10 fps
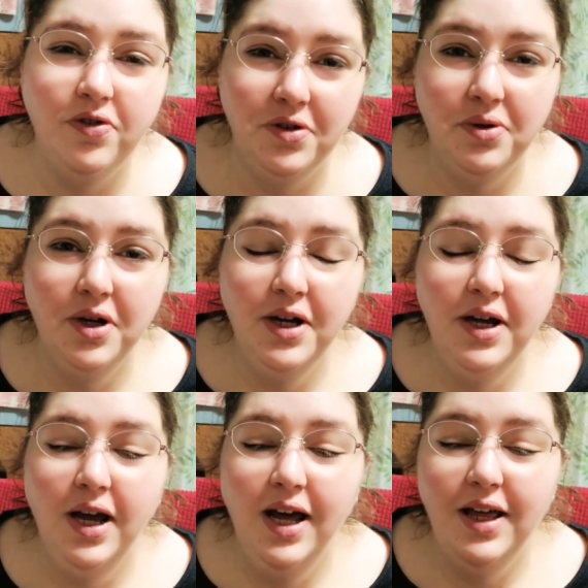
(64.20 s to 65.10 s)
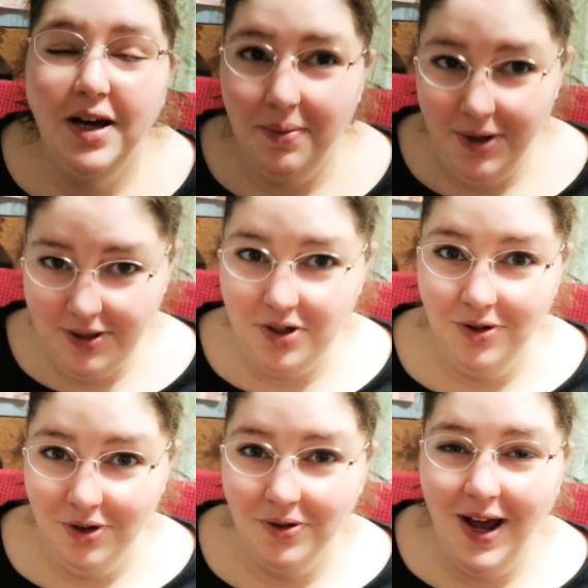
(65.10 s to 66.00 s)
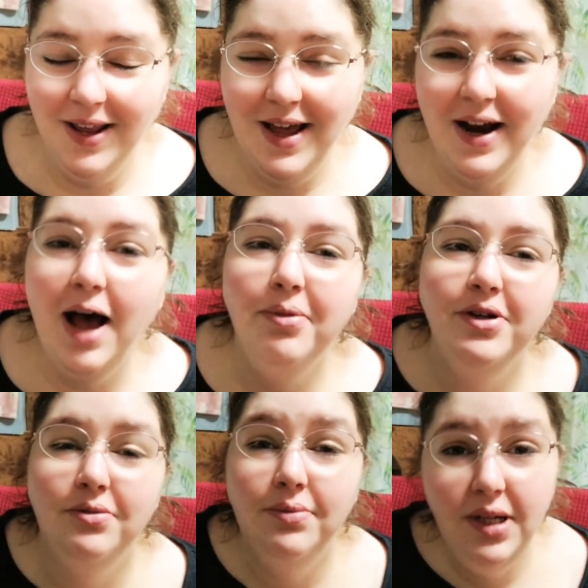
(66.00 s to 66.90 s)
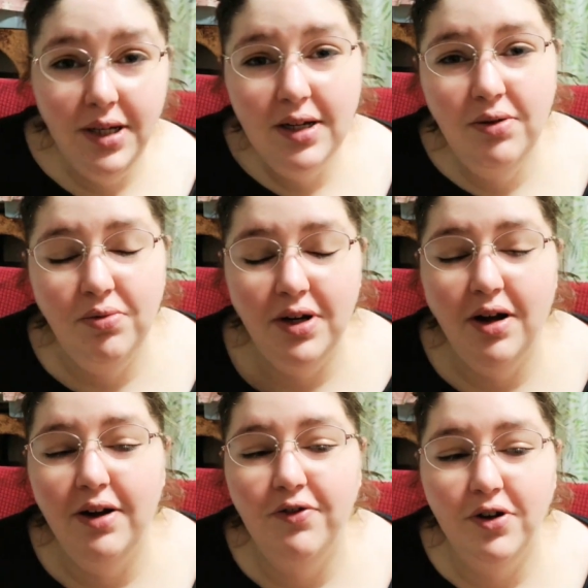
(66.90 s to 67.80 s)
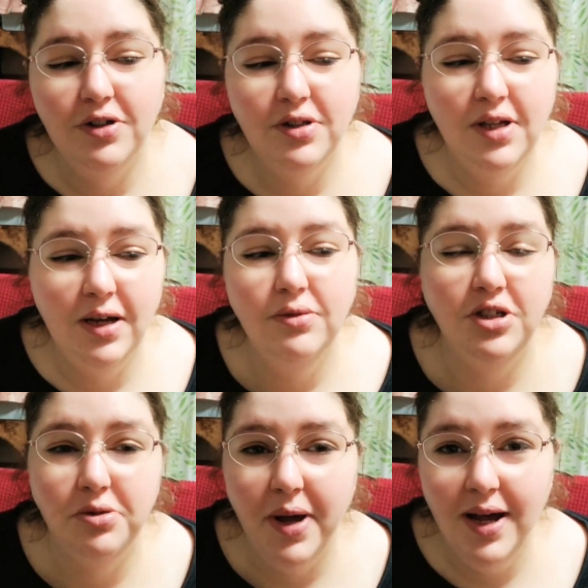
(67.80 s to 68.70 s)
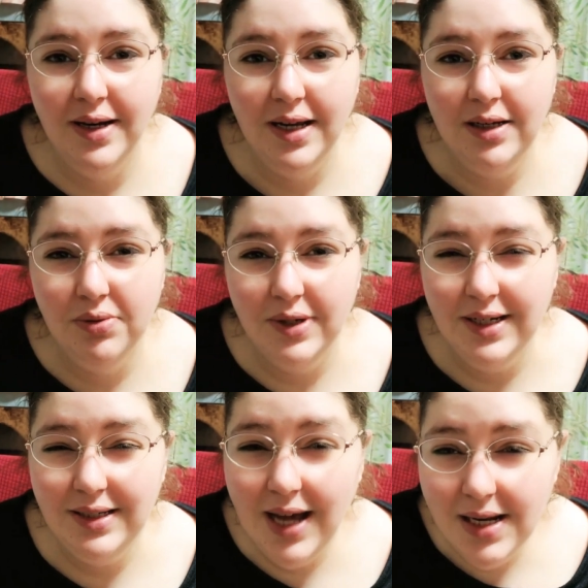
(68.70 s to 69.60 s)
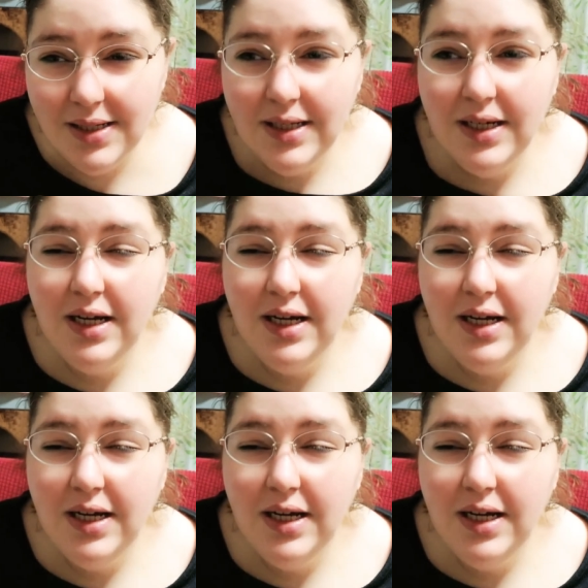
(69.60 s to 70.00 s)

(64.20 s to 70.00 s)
or flu coming to you. And that happened to me when I first came to Japan in 2010.